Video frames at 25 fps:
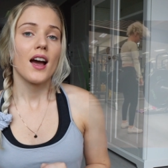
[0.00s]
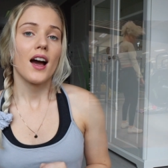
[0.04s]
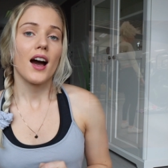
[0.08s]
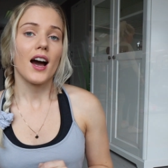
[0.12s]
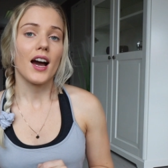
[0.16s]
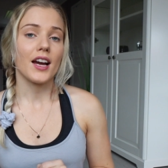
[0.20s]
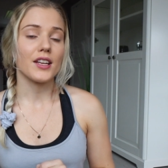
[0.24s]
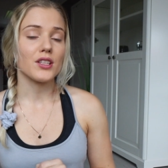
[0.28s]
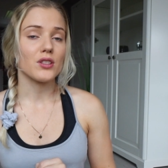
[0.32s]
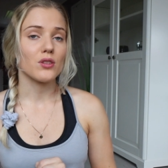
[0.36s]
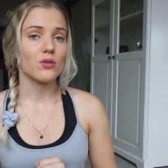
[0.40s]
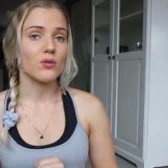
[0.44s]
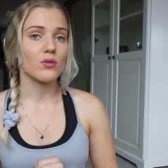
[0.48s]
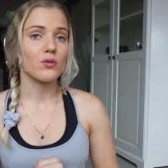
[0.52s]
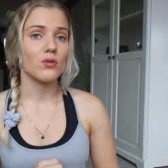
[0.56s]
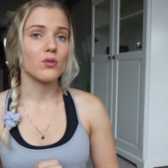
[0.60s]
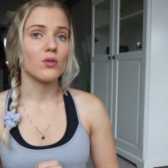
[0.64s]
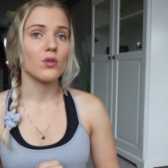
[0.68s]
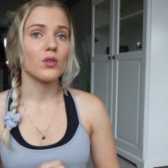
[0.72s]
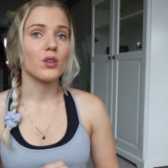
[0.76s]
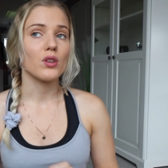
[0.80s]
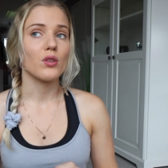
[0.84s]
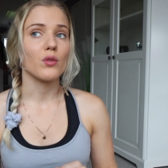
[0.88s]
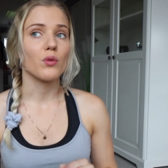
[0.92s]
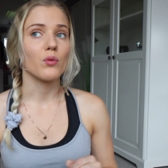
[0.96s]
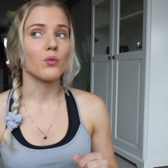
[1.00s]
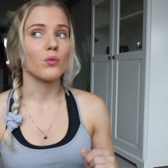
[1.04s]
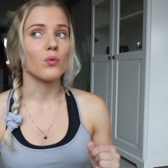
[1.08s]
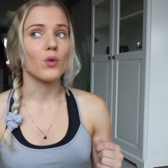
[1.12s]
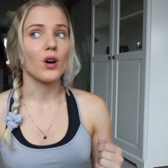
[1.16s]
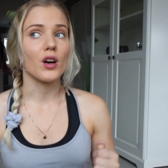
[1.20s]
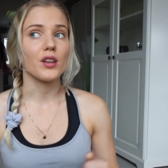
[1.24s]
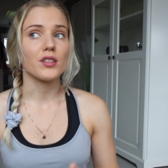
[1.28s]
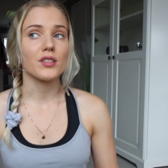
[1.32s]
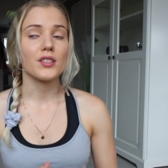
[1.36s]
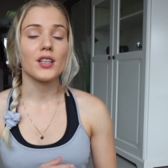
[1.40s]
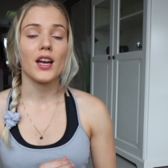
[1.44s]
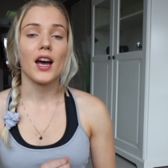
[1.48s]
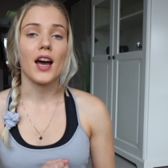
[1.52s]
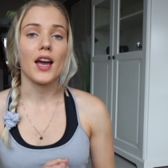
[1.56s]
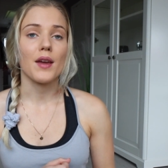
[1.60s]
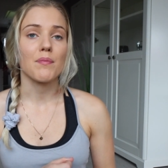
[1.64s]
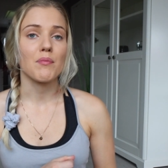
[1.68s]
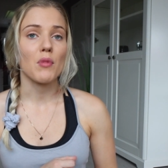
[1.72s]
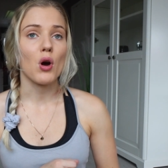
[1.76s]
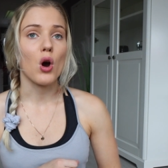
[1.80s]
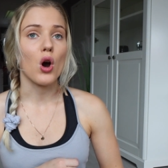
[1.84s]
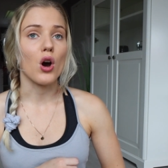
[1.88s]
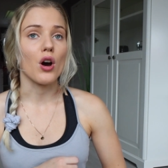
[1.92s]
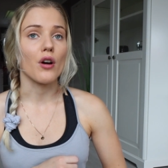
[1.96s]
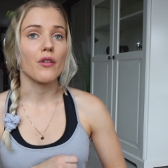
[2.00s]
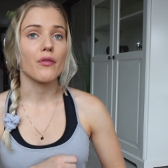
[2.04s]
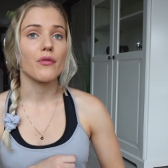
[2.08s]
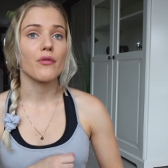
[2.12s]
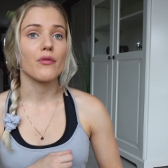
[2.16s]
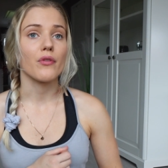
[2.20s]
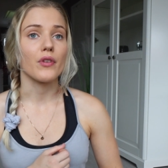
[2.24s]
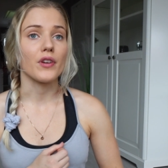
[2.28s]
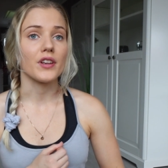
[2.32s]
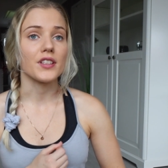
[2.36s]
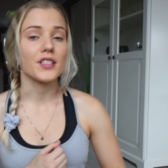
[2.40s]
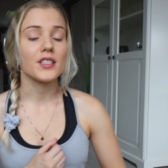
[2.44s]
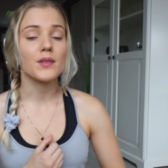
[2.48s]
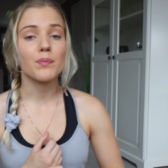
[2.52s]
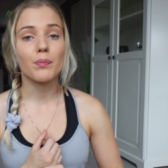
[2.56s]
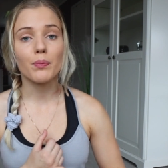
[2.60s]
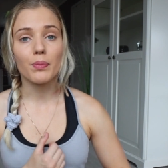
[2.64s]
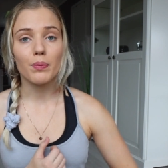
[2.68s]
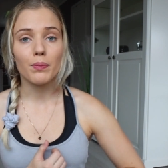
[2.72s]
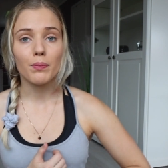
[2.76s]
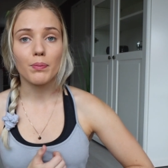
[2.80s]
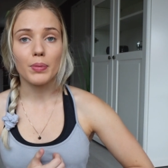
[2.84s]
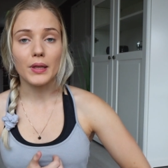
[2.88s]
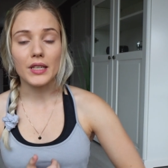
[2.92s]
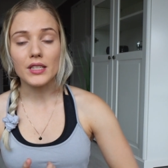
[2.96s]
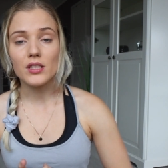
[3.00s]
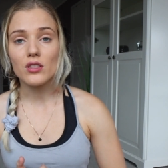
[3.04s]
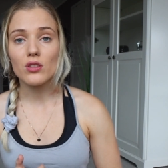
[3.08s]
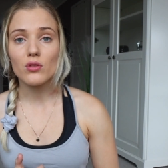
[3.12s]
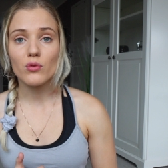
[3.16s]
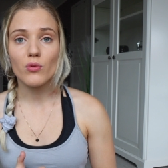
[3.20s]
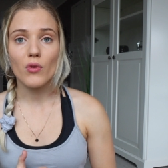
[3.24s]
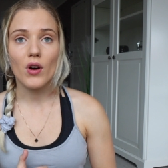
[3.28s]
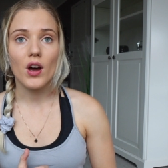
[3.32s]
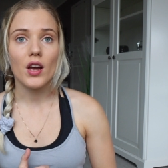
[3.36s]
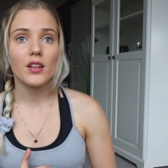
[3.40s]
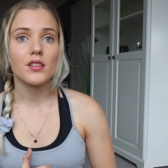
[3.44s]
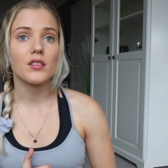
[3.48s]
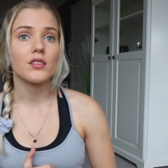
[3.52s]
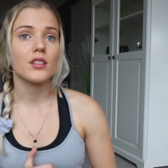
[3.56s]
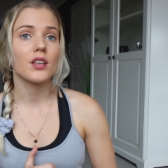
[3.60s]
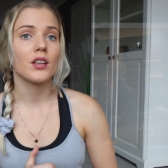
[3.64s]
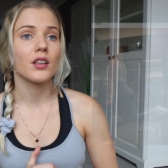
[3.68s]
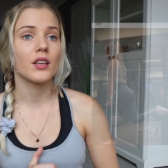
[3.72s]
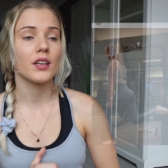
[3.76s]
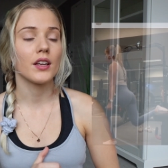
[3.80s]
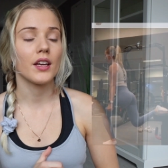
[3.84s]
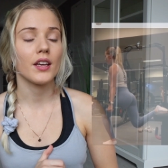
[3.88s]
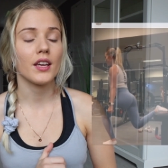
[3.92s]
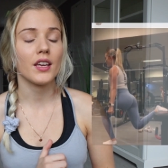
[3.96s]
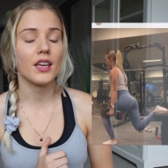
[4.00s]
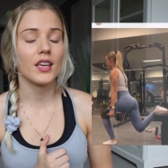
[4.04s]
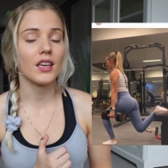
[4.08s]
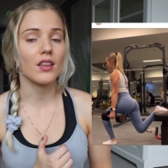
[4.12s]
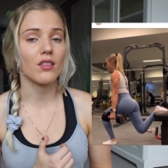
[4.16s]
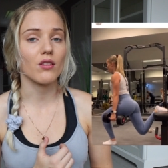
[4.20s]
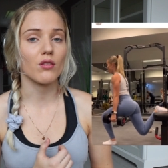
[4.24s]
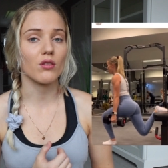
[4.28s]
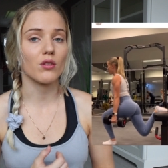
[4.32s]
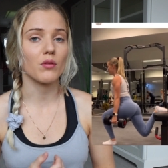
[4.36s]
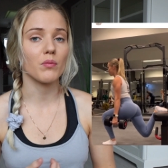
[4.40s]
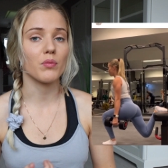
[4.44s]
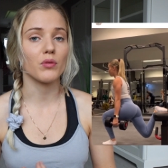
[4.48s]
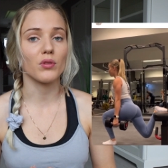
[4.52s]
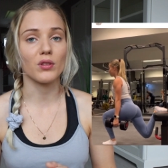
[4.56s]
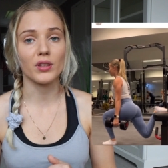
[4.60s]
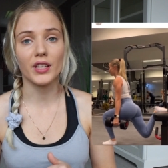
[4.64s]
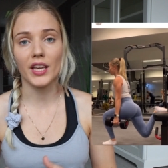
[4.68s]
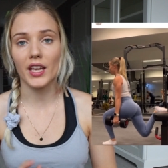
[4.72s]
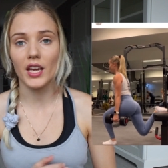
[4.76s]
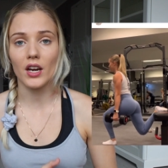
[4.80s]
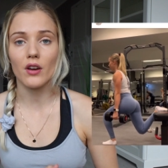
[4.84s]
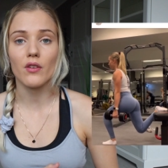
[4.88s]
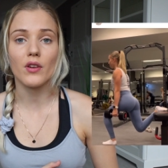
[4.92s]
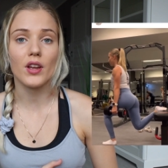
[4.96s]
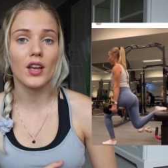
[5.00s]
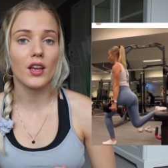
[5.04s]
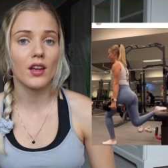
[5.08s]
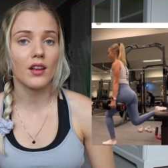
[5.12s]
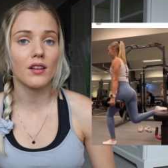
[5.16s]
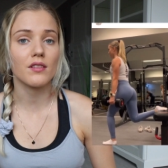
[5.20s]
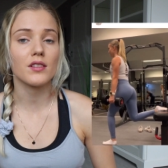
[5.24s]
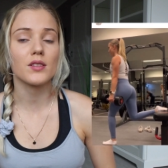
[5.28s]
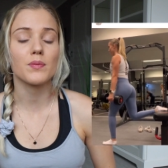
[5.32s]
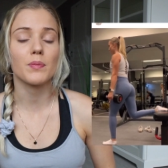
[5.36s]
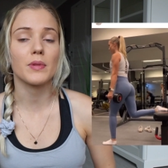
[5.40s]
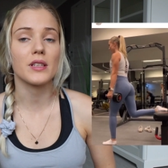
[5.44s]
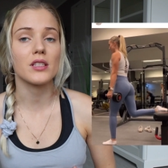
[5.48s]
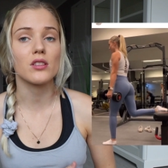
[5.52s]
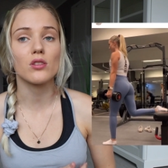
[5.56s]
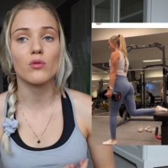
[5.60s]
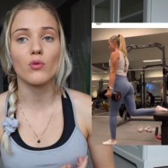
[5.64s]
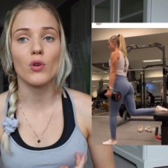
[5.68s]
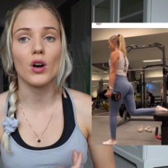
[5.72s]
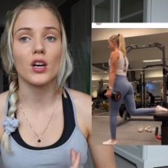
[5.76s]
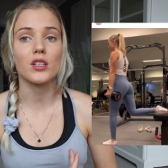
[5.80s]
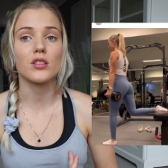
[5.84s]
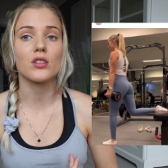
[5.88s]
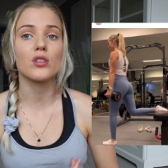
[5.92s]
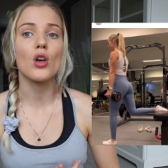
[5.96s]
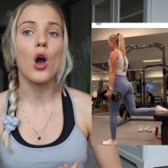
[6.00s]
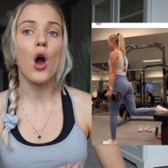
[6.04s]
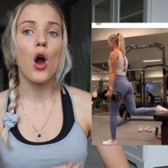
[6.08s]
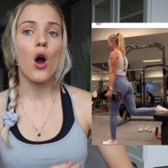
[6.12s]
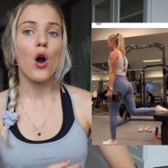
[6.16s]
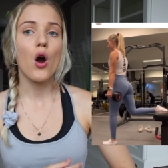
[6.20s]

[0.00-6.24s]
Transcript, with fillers: I do one type of uh, split squat, either Bulgarian split squats